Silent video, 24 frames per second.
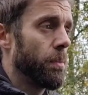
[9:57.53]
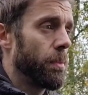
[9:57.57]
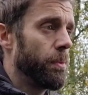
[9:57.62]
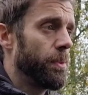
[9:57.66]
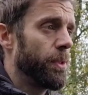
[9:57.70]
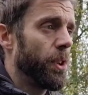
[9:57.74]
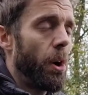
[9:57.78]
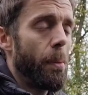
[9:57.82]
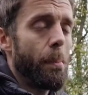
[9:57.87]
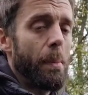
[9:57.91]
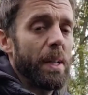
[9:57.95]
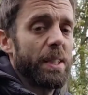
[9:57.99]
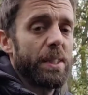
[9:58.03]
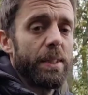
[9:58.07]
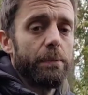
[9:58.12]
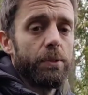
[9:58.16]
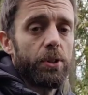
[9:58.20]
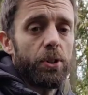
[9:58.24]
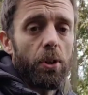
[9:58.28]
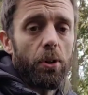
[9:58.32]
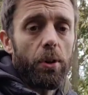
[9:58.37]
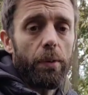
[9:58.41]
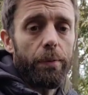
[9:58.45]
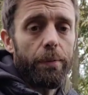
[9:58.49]
not a massive
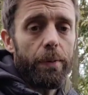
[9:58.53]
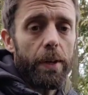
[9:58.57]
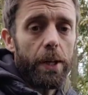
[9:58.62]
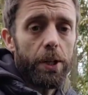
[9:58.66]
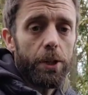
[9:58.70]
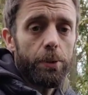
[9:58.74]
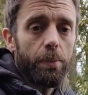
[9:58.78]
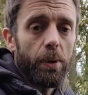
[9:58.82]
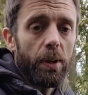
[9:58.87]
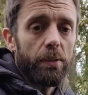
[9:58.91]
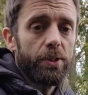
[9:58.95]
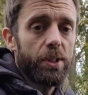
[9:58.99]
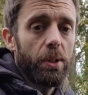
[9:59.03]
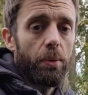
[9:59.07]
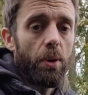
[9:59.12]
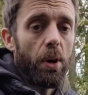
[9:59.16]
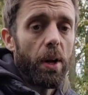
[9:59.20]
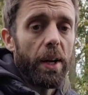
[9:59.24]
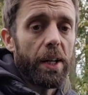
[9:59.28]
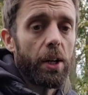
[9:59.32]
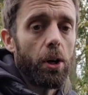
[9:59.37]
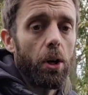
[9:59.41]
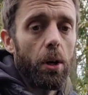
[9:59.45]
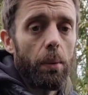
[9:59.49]
stock of fish, but I've still
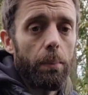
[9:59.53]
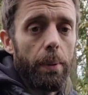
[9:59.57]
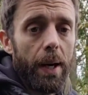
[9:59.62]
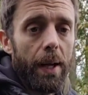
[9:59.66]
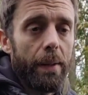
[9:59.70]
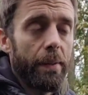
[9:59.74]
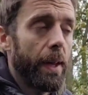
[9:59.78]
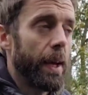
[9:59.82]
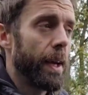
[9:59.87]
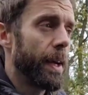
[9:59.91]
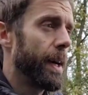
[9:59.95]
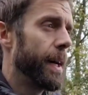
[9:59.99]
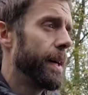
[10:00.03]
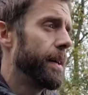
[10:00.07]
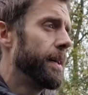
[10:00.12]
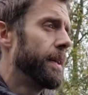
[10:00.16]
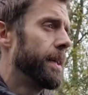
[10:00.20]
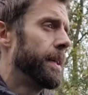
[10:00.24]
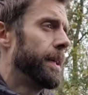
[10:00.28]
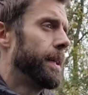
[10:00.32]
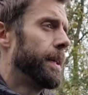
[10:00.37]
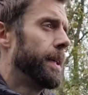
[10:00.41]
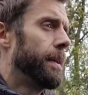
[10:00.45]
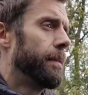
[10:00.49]
not had a carp out there yet.
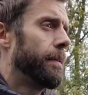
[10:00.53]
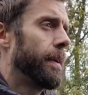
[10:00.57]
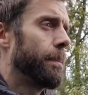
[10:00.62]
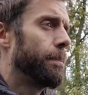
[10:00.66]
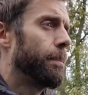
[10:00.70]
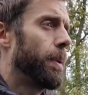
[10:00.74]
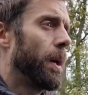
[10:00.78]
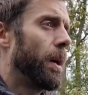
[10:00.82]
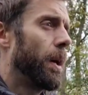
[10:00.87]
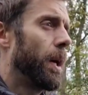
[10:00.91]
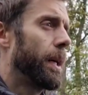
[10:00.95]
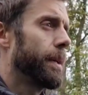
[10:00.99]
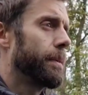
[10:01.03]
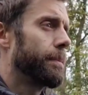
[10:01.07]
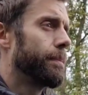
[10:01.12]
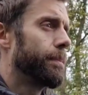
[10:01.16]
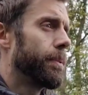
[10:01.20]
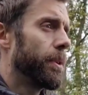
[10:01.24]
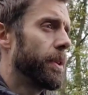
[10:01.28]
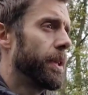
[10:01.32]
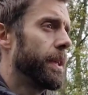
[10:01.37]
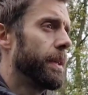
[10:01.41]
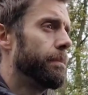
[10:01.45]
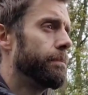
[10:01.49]
I'd pike,
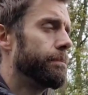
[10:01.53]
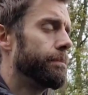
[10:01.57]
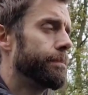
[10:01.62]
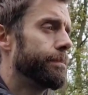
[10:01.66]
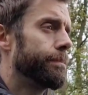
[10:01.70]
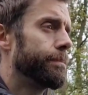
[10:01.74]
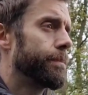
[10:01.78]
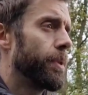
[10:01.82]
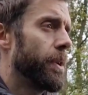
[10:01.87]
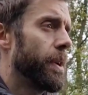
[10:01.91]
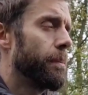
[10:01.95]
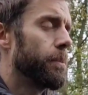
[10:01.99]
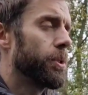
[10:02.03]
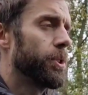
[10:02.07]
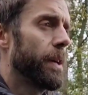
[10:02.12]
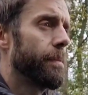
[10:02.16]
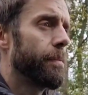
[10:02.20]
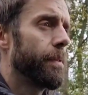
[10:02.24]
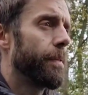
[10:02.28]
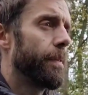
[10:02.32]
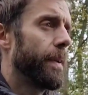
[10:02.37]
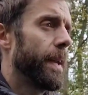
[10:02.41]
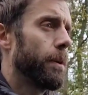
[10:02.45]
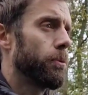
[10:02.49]
bream, pretty much
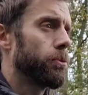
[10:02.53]
everything